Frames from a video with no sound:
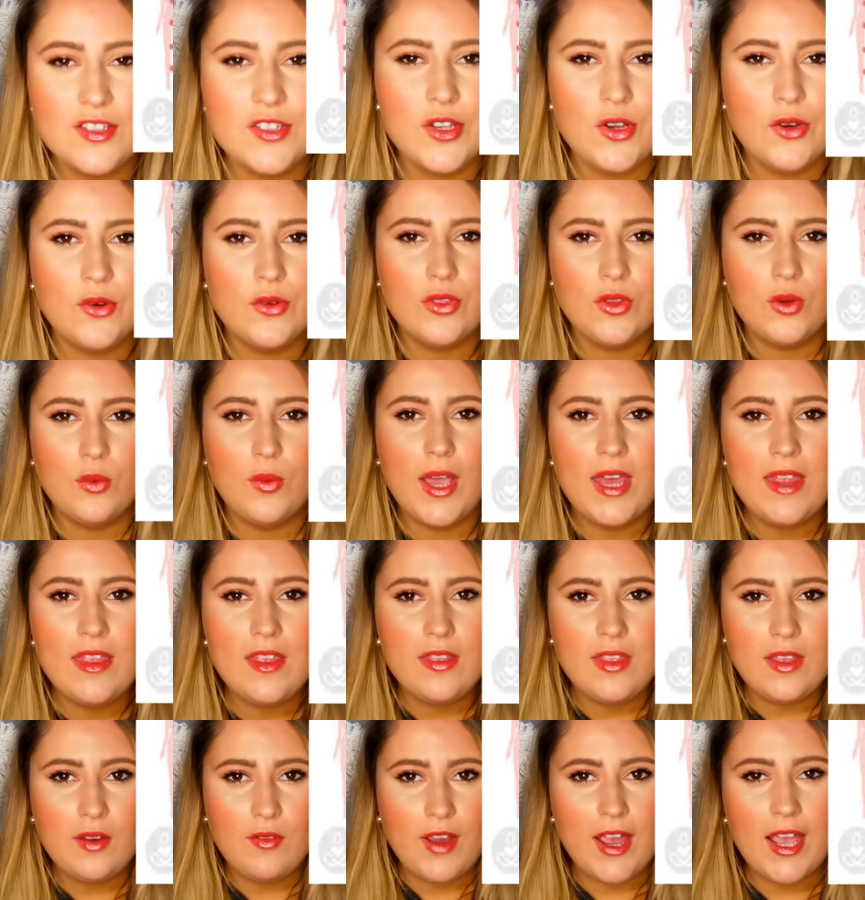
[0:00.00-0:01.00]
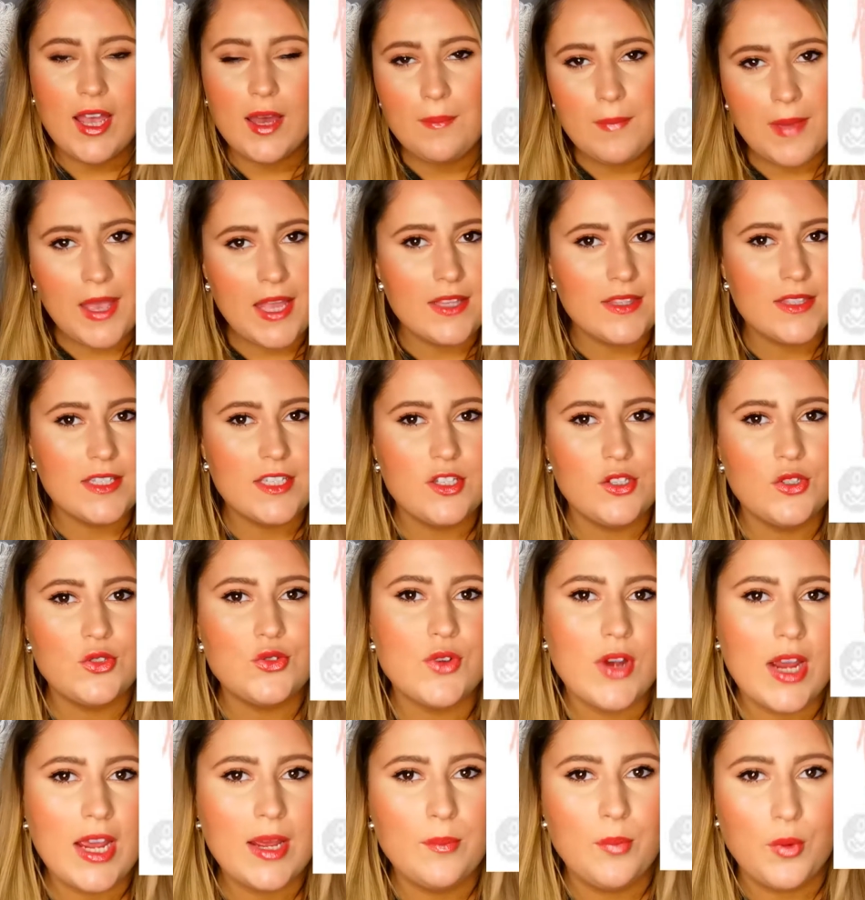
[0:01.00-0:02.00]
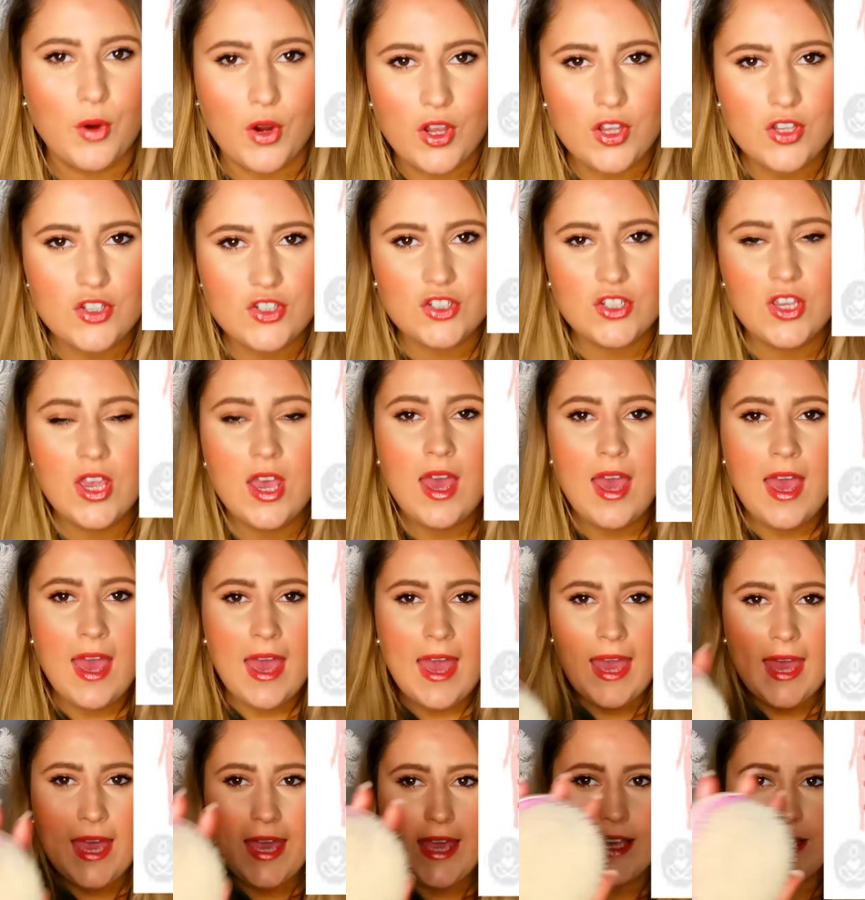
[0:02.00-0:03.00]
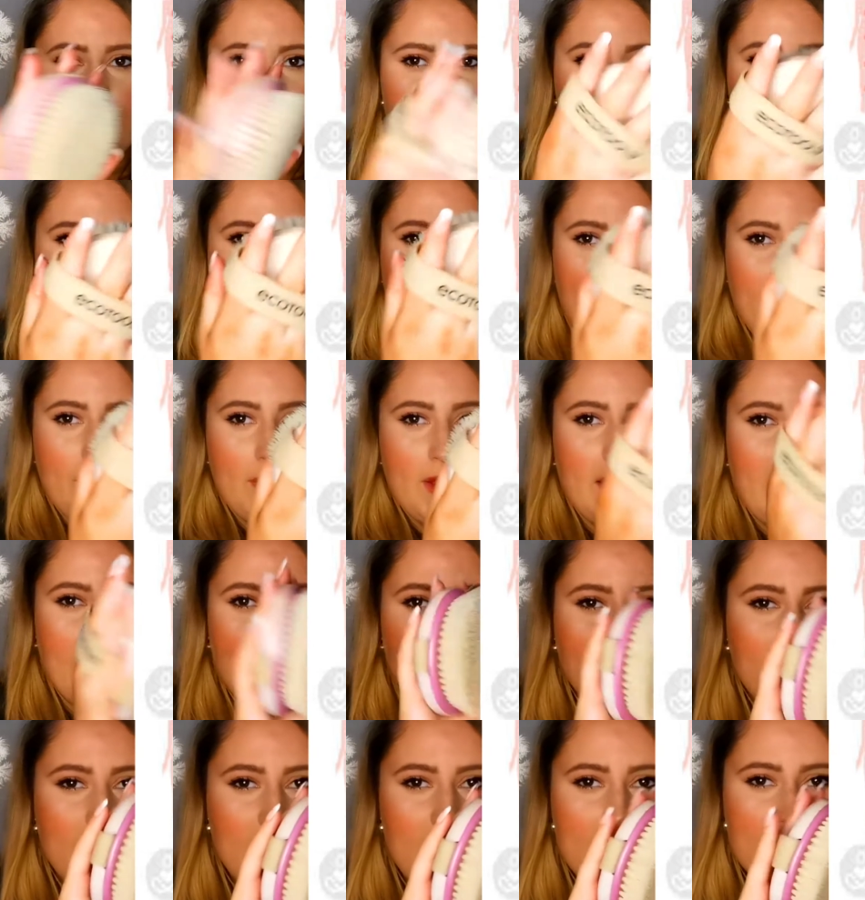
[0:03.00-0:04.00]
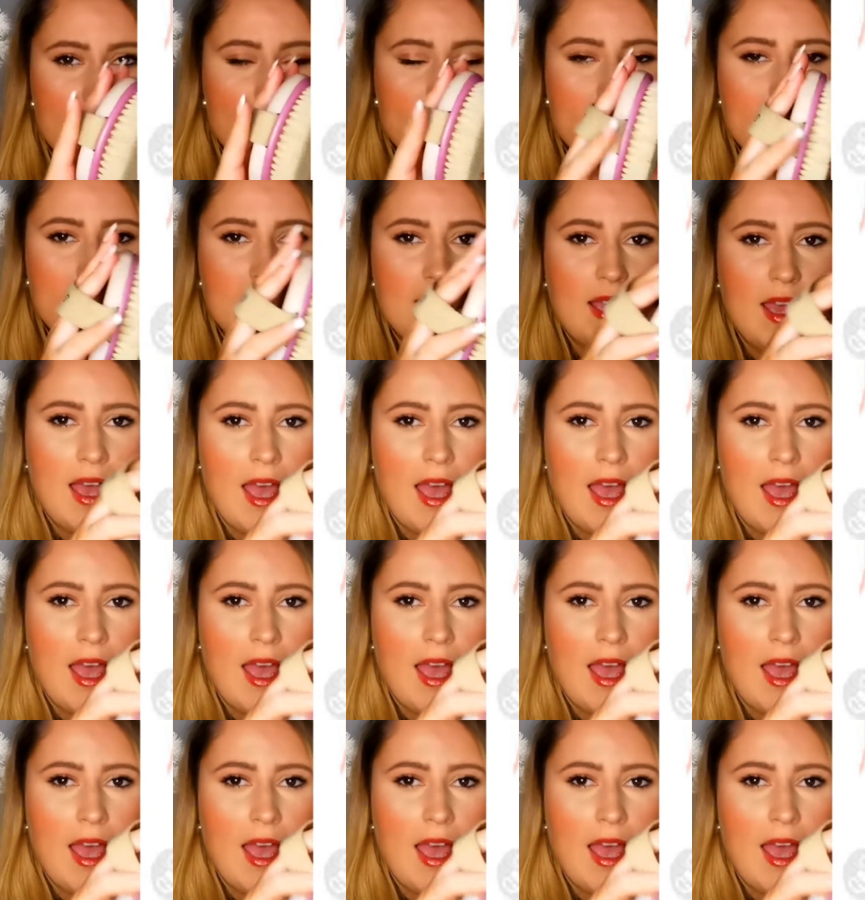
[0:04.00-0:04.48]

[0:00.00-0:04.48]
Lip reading: So the way that they recommend that you dry brush is you grab it like this